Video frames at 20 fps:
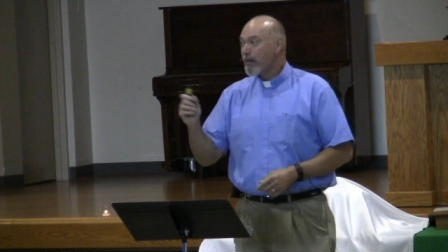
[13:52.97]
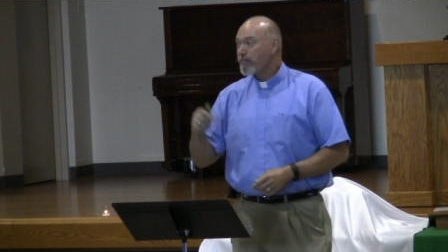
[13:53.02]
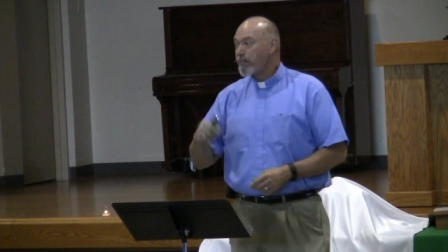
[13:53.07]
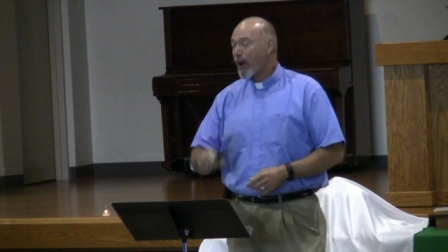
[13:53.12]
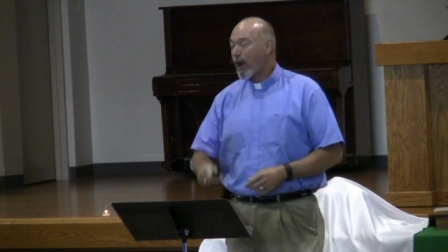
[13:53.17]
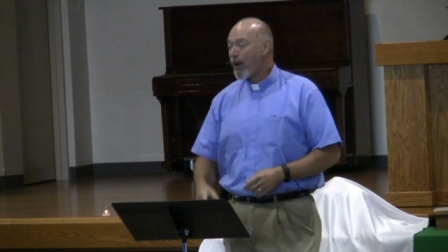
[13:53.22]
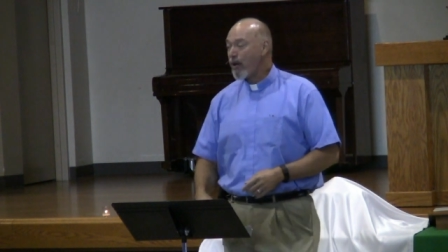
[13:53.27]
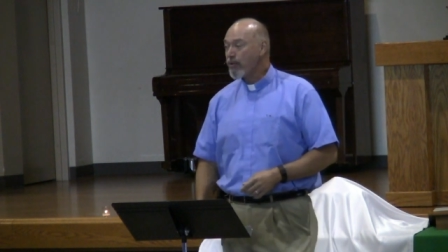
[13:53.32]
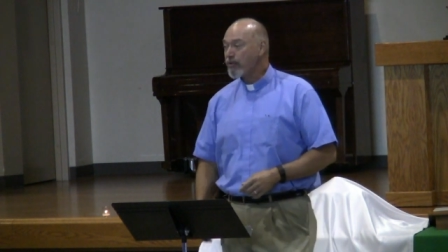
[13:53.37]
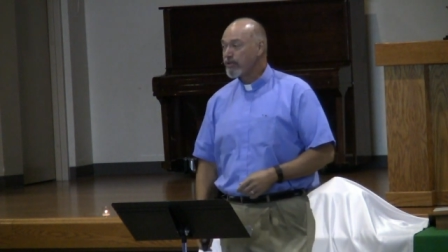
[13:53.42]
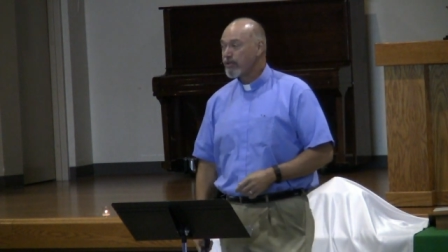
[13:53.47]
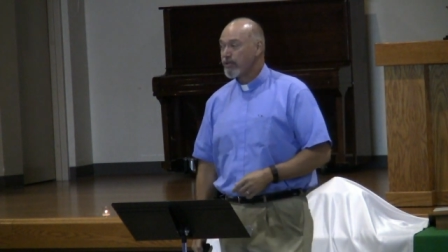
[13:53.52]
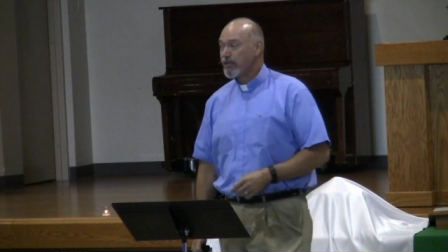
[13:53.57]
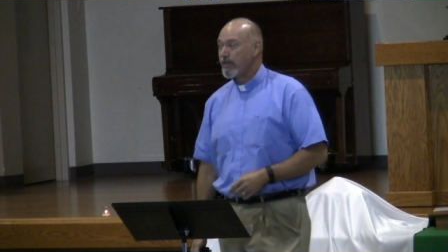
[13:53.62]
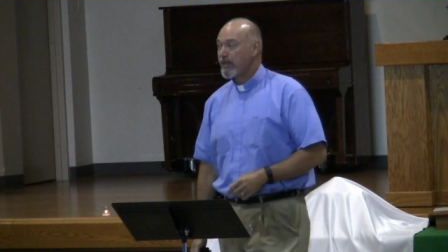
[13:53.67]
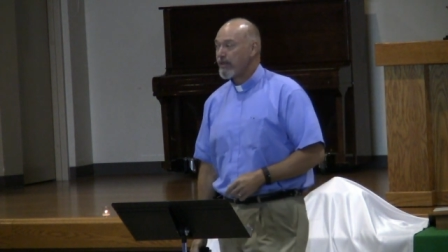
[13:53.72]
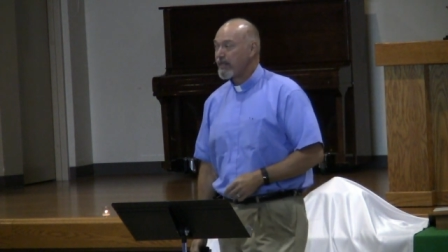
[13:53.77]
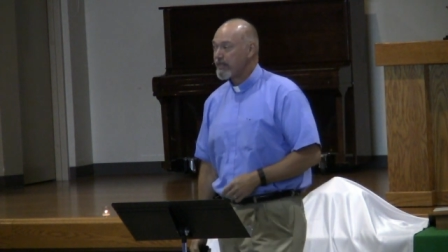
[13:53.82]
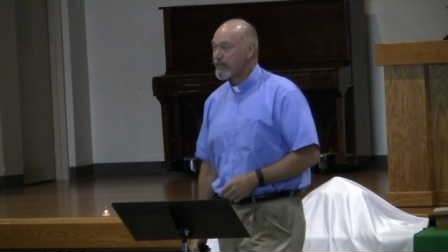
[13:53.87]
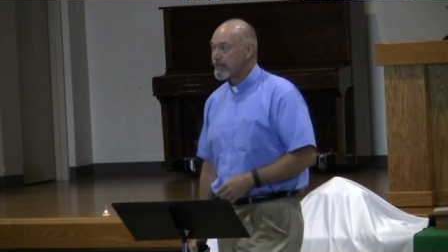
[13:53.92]
posed to
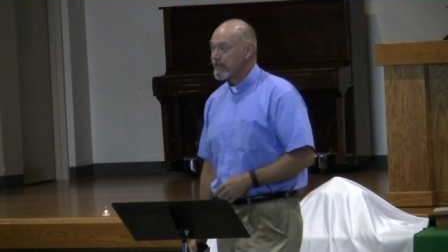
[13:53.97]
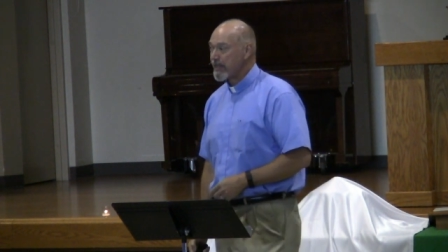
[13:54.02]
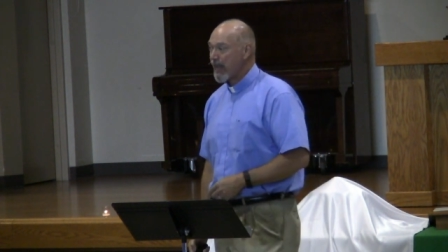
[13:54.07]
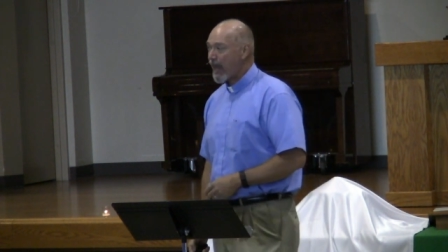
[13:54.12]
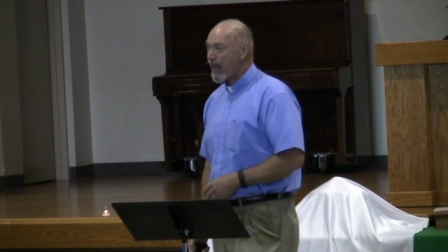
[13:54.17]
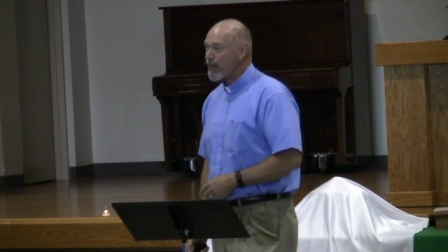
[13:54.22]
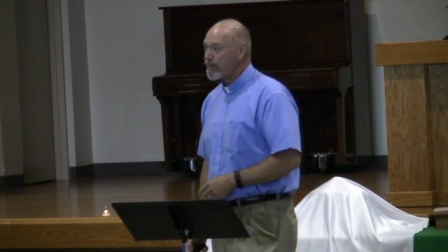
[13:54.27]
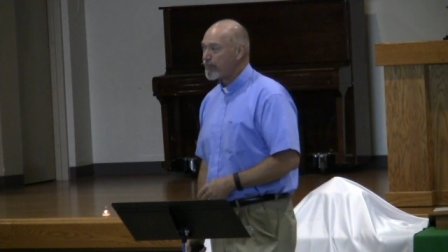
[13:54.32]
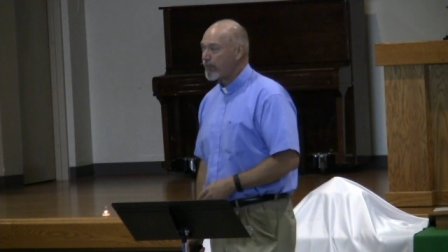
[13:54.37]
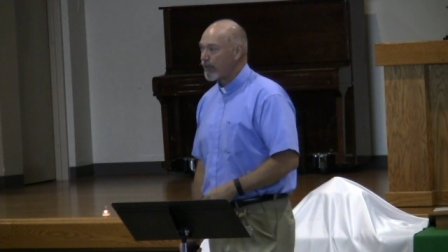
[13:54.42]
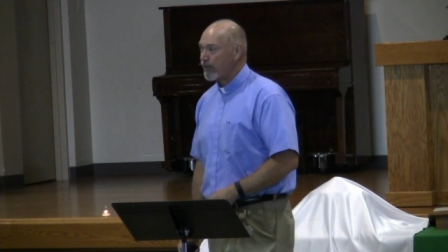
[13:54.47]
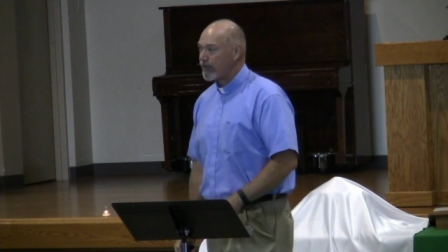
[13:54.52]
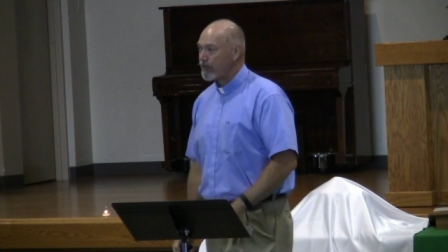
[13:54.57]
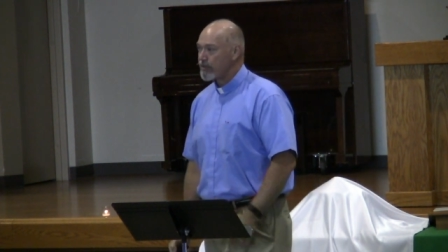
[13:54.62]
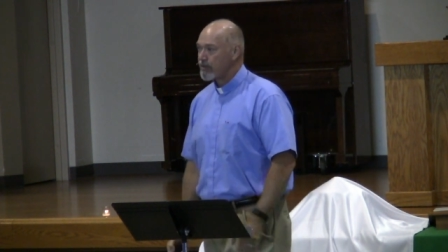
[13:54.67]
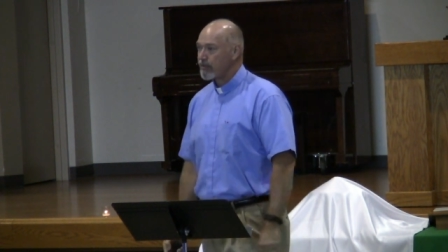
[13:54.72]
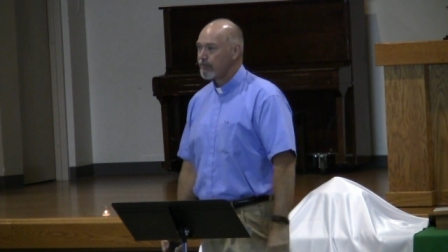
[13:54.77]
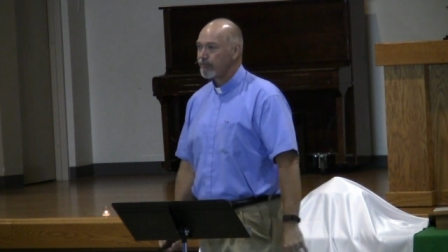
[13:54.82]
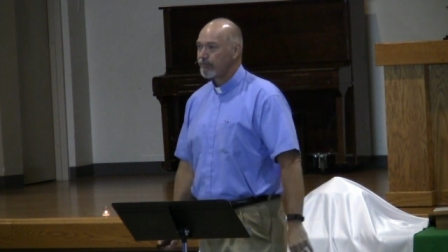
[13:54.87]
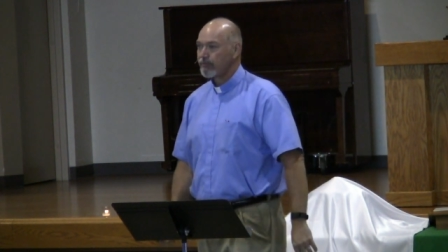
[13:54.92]
the
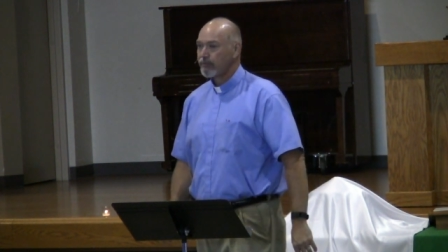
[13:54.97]
disciples.